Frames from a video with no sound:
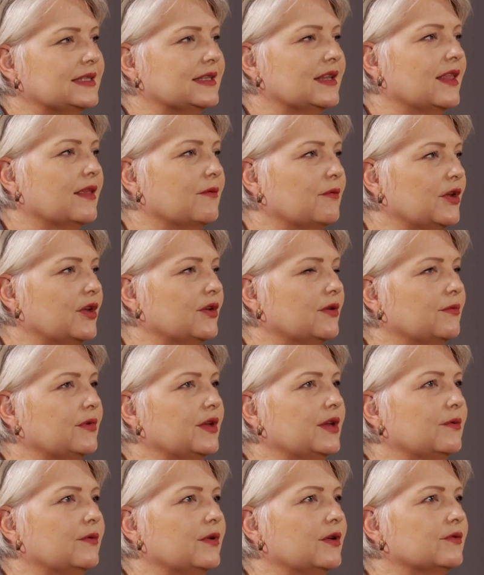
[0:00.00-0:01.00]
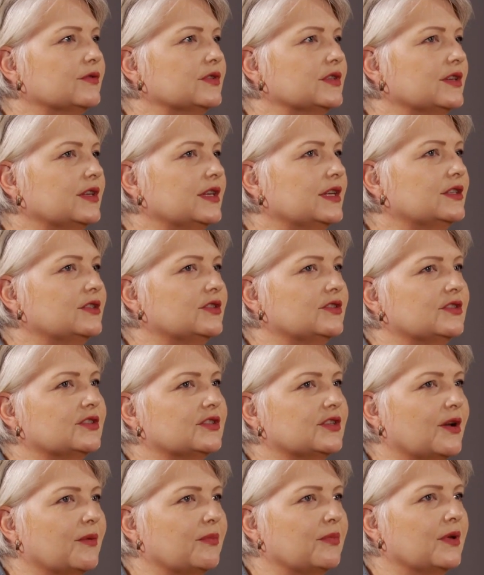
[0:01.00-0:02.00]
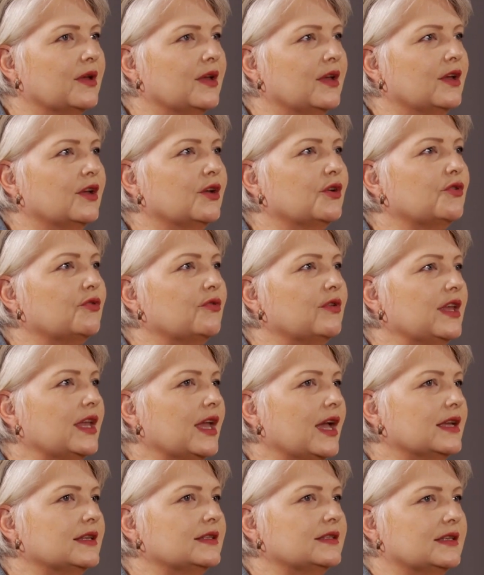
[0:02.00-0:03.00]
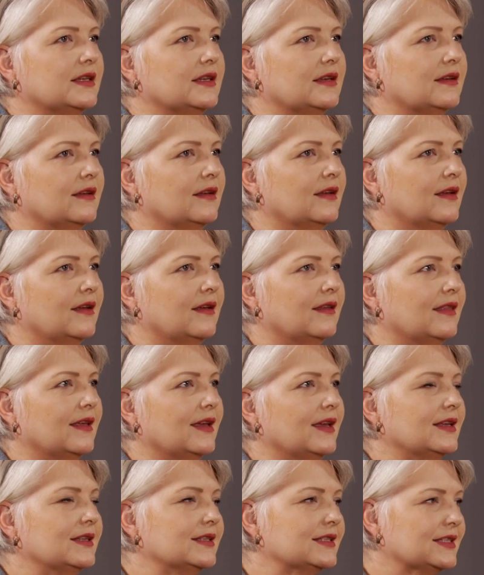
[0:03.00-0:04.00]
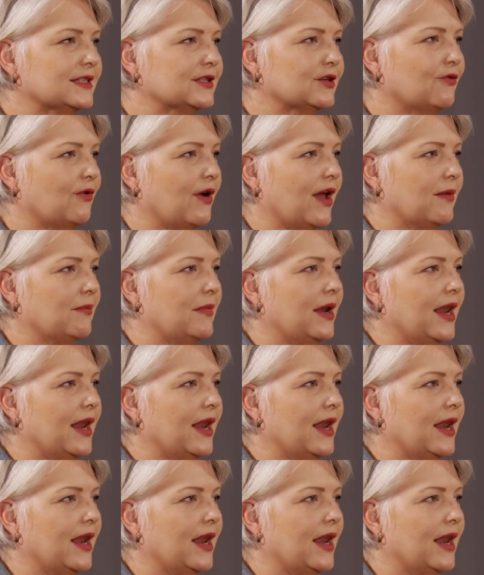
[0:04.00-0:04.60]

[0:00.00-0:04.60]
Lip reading: we also need to stop creating the Instagram